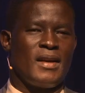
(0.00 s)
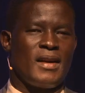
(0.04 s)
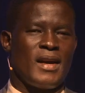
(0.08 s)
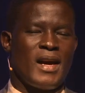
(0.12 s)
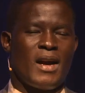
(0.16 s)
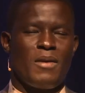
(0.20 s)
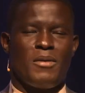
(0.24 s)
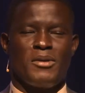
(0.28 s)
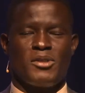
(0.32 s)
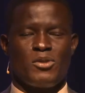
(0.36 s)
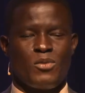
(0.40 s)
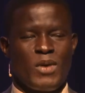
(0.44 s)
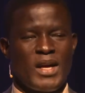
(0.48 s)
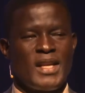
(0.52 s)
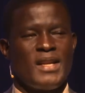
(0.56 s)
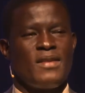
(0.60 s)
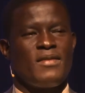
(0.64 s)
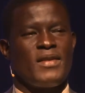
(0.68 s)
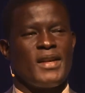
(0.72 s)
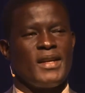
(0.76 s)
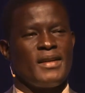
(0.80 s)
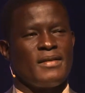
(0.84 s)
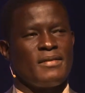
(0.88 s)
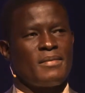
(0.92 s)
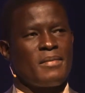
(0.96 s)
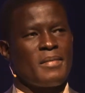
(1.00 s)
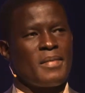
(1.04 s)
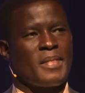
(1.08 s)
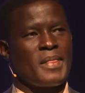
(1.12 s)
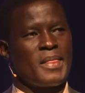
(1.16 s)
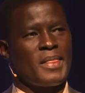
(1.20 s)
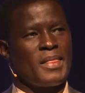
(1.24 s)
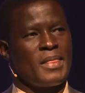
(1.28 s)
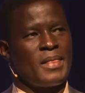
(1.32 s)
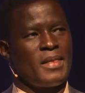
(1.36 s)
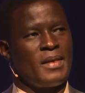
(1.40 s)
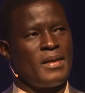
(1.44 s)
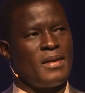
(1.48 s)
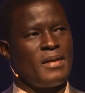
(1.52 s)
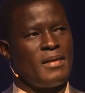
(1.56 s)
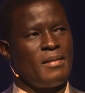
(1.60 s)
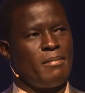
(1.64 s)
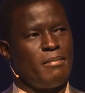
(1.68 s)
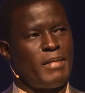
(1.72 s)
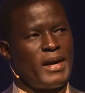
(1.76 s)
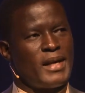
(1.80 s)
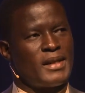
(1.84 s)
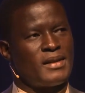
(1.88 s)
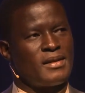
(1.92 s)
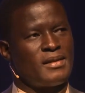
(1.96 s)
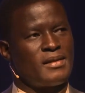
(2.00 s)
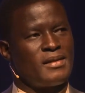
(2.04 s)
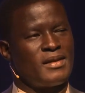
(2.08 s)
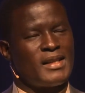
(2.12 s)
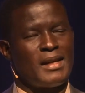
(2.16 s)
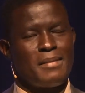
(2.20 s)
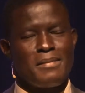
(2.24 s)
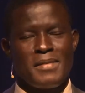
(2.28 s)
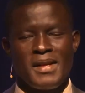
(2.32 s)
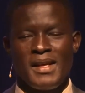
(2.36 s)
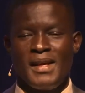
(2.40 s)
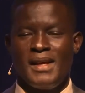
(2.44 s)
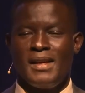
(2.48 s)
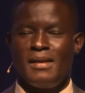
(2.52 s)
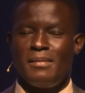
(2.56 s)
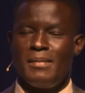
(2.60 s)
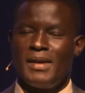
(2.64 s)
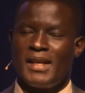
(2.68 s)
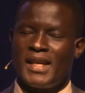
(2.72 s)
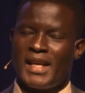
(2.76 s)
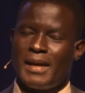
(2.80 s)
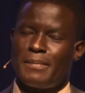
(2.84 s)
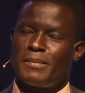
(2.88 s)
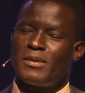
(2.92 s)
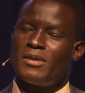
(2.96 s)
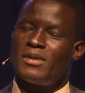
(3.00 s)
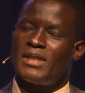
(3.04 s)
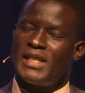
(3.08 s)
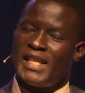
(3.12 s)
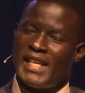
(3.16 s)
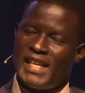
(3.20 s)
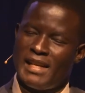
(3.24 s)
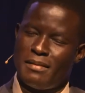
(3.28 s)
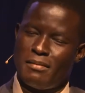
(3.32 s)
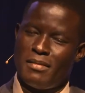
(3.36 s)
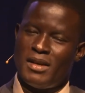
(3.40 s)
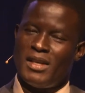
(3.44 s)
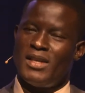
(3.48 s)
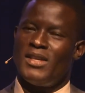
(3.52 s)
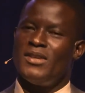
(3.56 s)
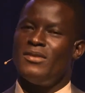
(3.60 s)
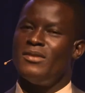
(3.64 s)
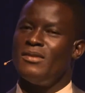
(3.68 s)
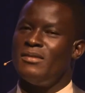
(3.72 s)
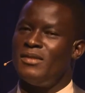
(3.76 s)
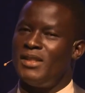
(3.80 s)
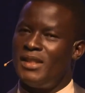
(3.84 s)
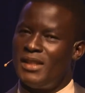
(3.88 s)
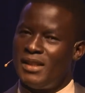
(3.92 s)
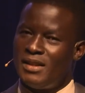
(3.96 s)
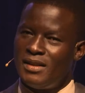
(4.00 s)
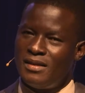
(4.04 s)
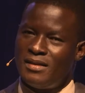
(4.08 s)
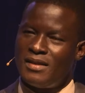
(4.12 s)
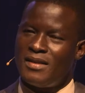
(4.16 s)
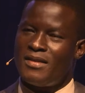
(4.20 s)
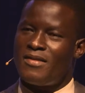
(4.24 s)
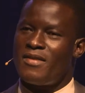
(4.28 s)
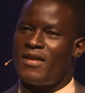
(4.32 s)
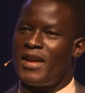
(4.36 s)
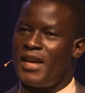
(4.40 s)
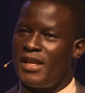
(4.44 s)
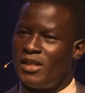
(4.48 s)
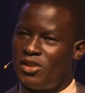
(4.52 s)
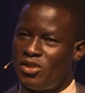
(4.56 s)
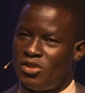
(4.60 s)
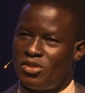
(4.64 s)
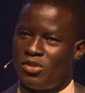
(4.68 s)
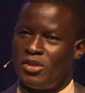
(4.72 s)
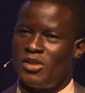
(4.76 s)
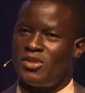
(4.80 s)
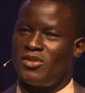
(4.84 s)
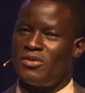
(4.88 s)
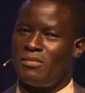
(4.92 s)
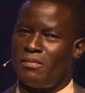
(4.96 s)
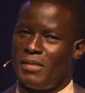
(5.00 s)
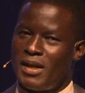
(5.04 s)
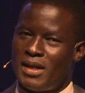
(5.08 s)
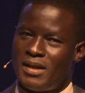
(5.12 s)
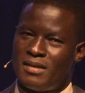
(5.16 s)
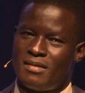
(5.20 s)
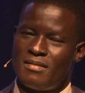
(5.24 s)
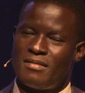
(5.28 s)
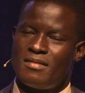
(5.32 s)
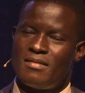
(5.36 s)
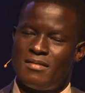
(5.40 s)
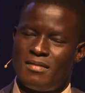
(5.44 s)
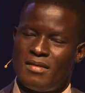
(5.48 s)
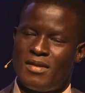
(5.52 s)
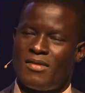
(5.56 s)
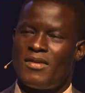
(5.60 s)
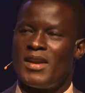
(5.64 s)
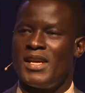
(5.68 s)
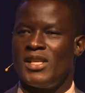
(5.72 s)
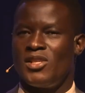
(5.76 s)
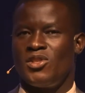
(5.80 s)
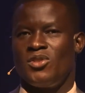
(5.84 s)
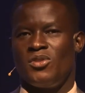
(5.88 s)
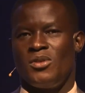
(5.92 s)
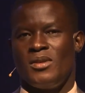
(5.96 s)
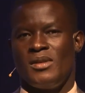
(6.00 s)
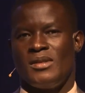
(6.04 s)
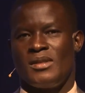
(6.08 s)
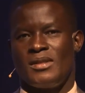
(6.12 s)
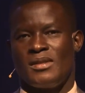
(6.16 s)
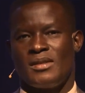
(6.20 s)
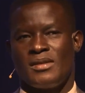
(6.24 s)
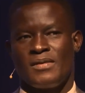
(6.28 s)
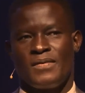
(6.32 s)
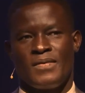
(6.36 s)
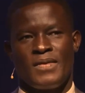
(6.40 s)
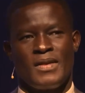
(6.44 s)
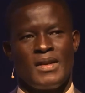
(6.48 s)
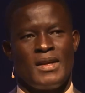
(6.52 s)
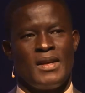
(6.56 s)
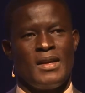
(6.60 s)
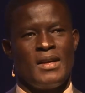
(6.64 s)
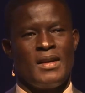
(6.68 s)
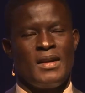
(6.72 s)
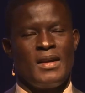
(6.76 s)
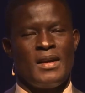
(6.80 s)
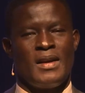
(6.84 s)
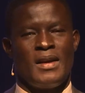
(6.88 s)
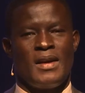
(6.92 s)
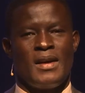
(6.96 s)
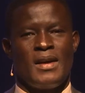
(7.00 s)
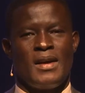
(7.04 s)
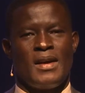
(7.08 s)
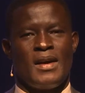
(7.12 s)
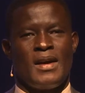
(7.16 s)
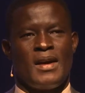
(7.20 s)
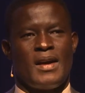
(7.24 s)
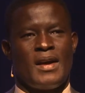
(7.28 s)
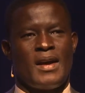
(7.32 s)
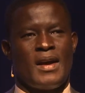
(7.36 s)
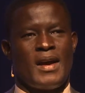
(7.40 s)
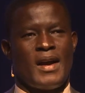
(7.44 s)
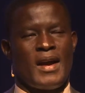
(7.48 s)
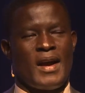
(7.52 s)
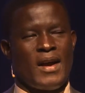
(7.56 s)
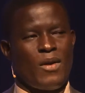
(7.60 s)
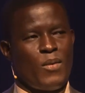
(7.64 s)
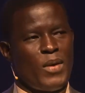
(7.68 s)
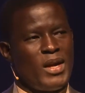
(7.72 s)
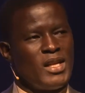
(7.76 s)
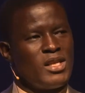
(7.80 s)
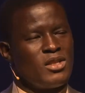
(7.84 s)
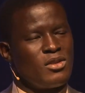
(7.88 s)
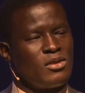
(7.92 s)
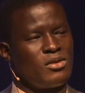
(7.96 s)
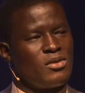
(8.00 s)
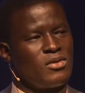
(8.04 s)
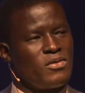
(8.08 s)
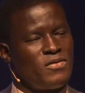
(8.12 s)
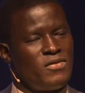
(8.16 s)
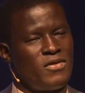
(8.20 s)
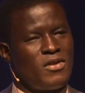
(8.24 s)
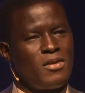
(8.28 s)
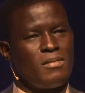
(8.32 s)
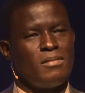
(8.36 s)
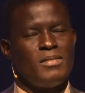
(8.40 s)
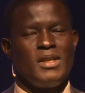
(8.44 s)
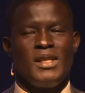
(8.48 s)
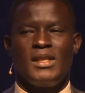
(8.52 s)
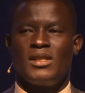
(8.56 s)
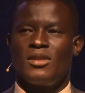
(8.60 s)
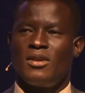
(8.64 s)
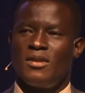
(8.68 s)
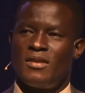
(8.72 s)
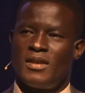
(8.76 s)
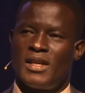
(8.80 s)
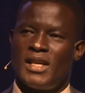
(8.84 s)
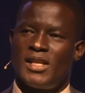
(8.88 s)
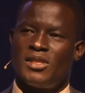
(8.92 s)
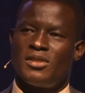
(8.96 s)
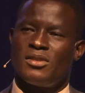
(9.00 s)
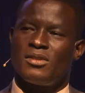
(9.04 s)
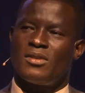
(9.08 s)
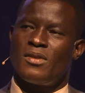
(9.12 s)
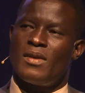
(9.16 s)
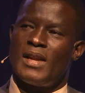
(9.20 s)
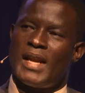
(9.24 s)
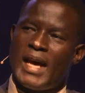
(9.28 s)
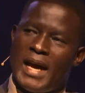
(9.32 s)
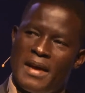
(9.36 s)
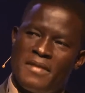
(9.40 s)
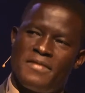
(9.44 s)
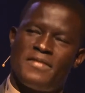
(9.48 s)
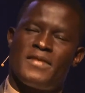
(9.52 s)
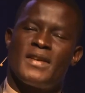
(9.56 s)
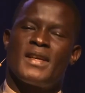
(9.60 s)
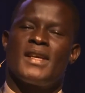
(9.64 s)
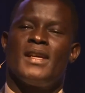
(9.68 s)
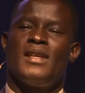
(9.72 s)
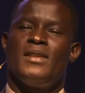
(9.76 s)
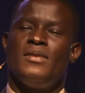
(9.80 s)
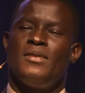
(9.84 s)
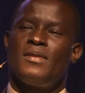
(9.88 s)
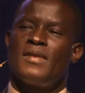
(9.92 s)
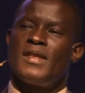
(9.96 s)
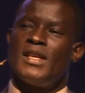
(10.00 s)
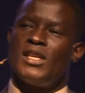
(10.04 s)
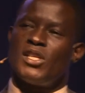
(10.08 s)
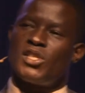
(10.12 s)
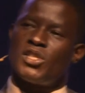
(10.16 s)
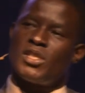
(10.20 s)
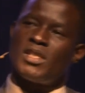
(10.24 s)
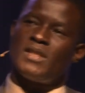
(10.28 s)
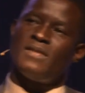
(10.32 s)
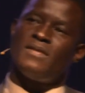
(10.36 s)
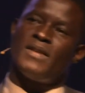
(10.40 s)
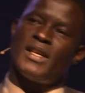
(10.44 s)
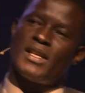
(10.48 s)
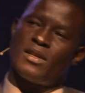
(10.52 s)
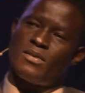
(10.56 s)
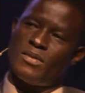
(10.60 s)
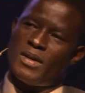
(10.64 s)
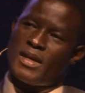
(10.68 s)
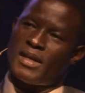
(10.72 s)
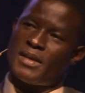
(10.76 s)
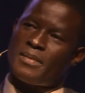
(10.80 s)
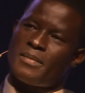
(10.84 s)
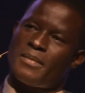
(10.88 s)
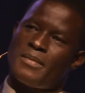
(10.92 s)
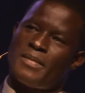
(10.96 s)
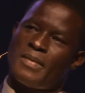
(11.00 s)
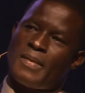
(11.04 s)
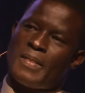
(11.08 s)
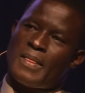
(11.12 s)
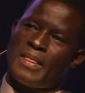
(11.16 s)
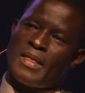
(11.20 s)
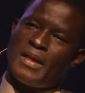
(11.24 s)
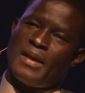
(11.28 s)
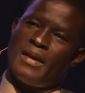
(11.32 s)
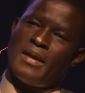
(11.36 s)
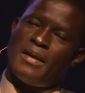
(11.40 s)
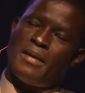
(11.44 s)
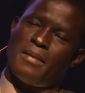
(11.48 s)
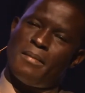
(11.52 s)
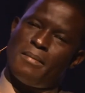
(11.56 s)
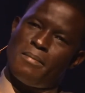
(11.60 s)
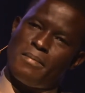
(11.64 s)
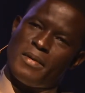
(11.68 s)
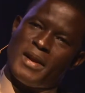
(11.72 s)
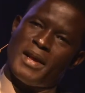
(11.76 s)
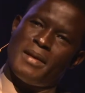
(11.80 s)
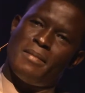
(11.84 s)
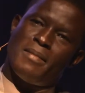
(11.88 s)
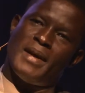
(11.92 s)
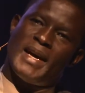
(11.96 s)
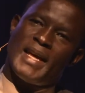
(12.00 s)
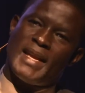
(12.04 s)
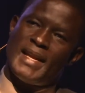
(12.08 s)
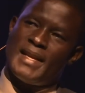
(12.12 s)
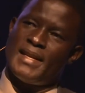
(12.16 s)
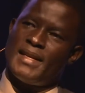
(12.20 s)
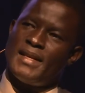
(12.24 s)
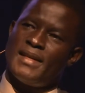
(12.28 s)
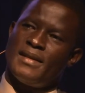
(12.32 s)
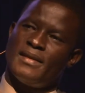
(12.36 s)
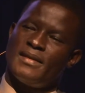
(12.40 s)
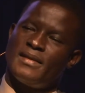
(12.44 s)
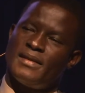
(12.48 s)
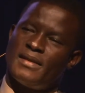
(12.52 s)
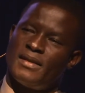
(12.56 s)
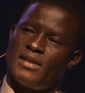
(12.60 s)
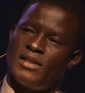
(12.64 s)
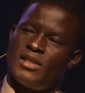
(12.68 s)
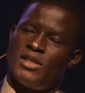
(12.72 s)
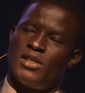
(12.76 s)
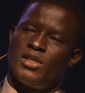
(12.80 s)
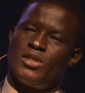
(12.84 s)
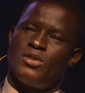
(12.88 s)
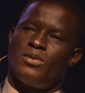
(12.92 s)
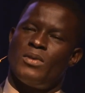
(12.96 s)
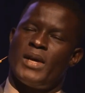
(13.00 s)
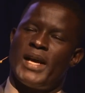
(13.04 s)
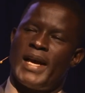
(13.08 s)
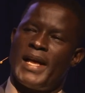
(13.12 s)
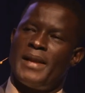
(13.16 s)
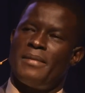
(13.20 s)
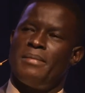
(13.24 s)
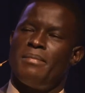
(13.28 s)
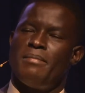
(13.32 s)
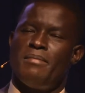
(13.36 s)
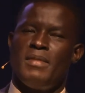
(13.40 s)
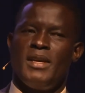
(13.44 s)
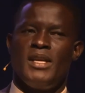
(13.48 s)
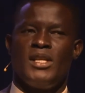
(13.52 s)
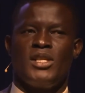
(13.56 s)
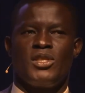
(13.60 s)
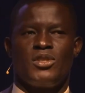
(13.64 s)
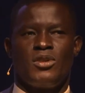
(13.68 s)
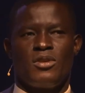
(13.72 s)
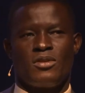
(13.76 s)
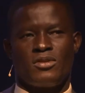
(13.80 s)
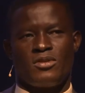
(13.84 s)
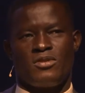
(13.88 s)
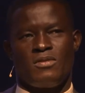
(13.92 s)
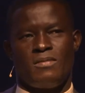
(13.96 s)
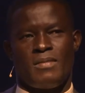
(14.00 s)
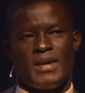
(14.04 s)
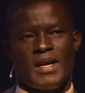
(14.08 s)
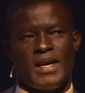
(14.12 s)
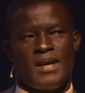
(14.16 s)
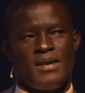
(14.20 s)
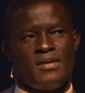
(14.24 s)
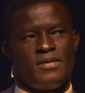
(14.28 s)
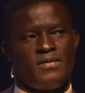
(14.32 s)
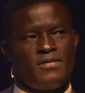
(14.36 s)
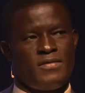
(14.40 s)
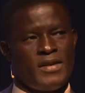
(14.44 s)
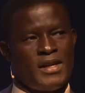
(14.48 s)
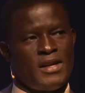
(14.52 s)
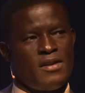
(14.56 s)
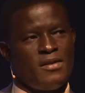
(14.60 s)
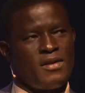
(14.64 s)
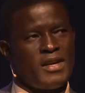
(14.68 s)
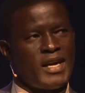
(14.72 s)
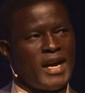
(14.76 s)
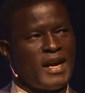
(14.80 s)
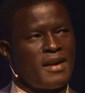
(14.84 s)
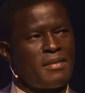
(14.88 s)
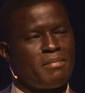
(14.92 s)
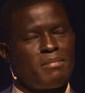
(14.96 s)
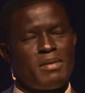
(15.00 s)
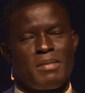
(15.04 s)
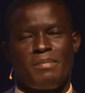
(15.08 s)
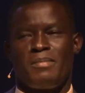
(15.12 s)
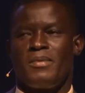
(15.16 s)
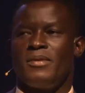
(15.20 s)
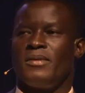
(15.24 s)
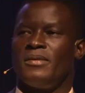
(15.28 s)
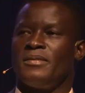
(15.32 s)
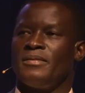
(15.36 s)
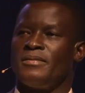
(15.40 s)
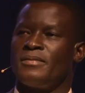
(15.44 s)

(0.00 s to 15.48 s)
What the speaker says: I was wondering, but something in me kept on telling me, you did the right choice, you made the right choices. I went on to form this organization called African Youth Initiative Network, primarily to help me talk to my fellow young people,